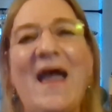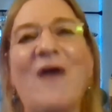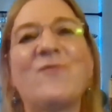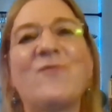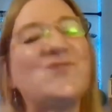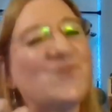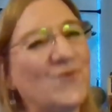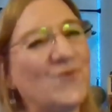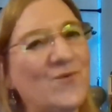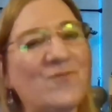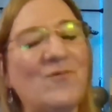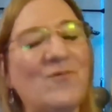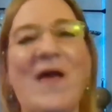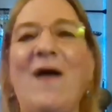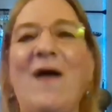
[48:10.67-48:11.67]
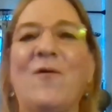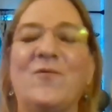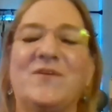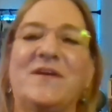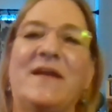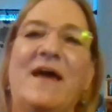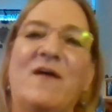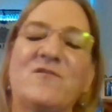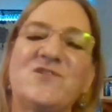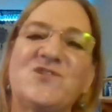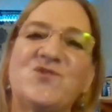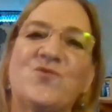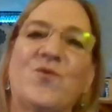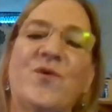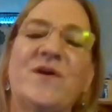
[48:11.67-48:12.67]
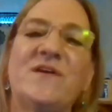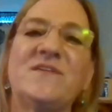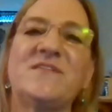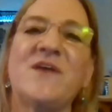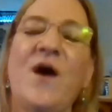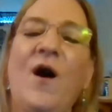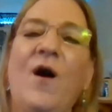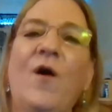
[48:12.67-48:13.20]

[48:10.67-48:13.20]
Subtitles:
the truth will out and how stories